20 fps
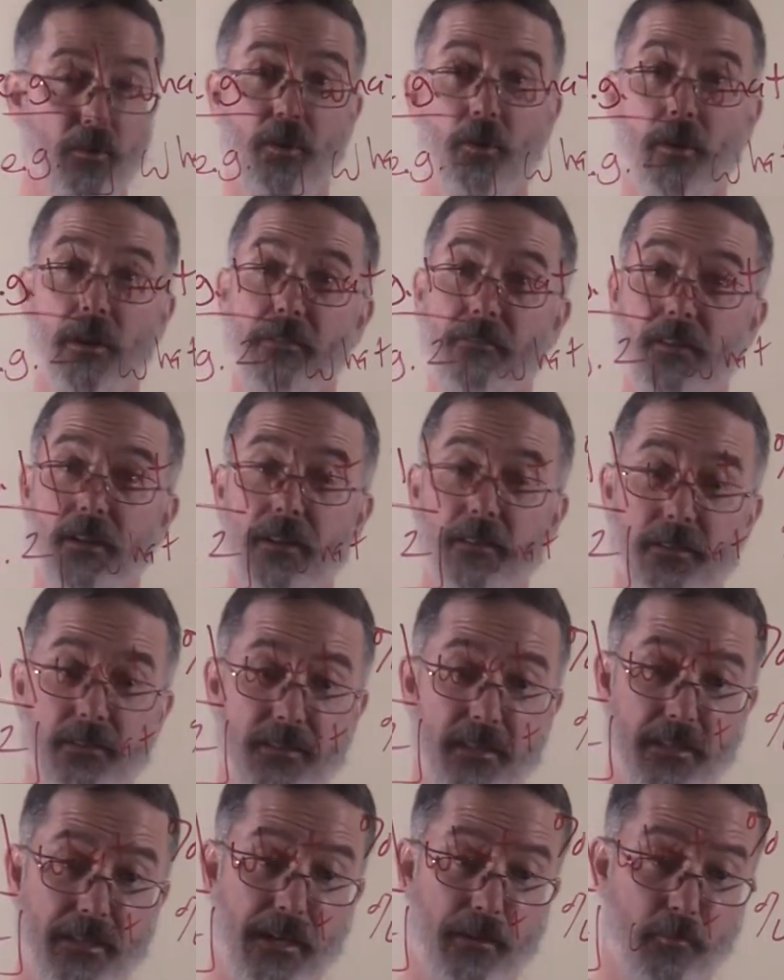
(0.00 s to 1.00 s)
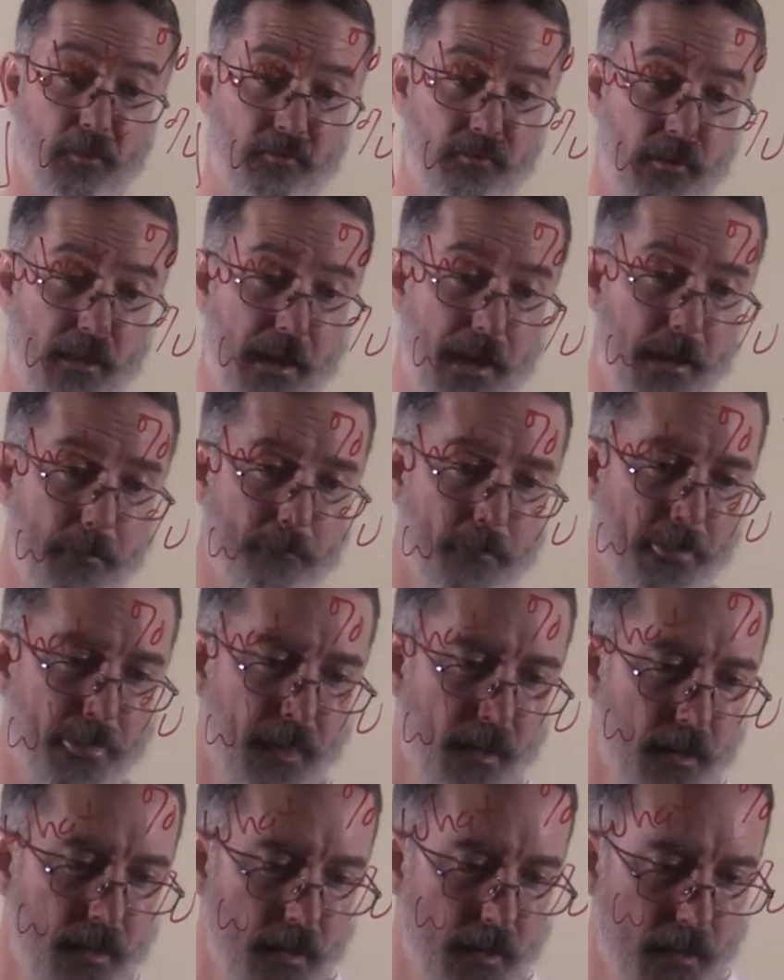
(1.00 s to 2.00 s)
don't even need the z-table for that.
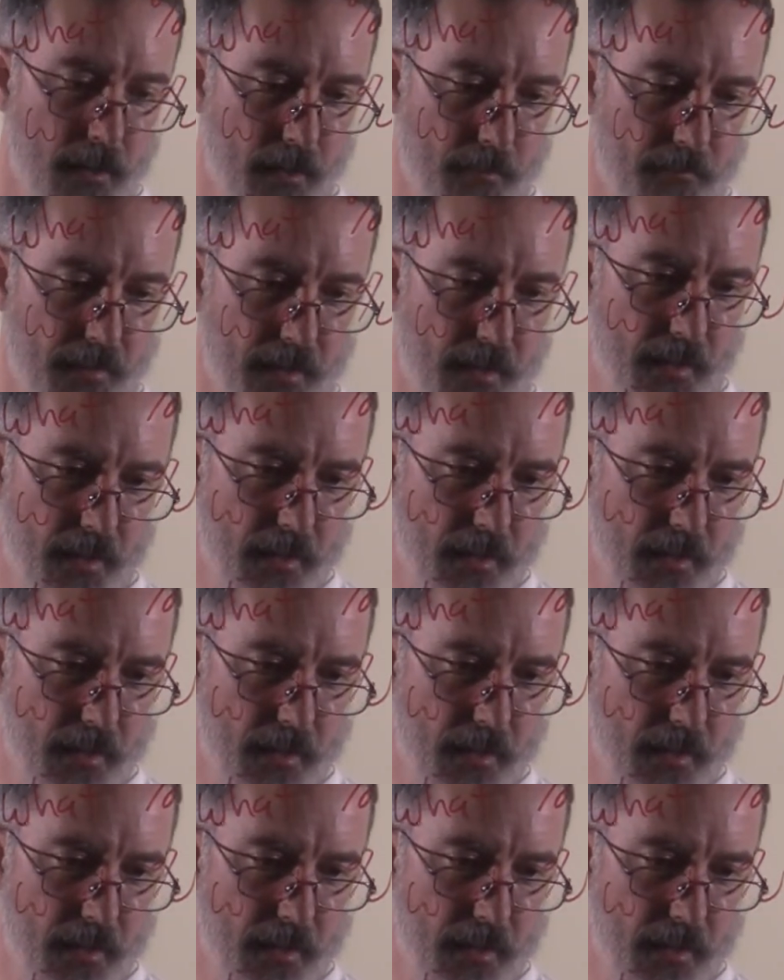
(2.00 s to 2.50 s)
And